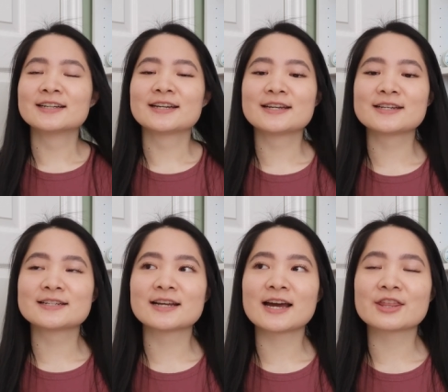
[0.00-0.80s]

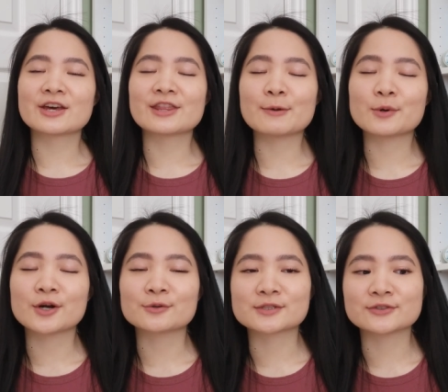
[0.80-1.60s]
and I thought that
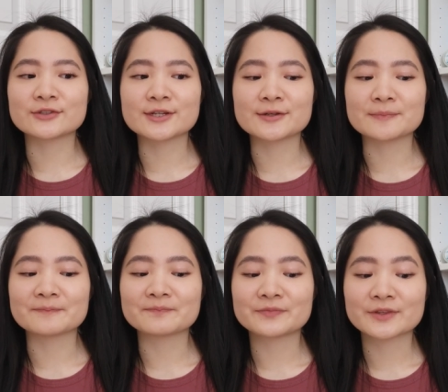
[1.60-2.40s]
part was really
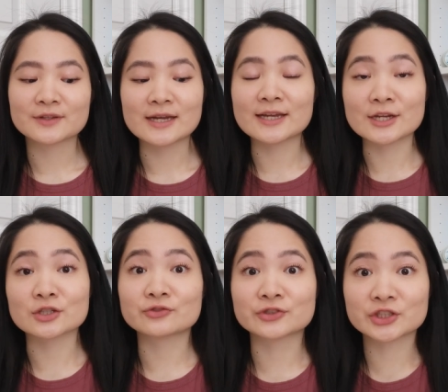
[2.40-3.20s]

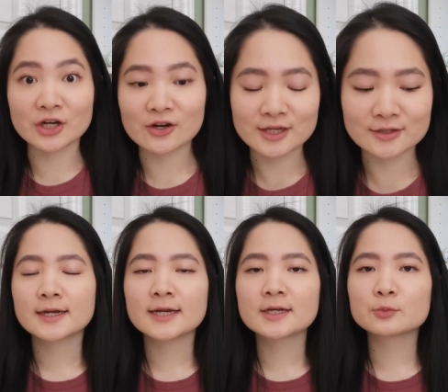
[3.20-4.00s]
again shocking
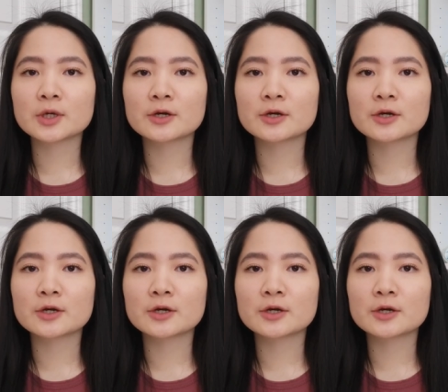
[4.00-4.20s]
and we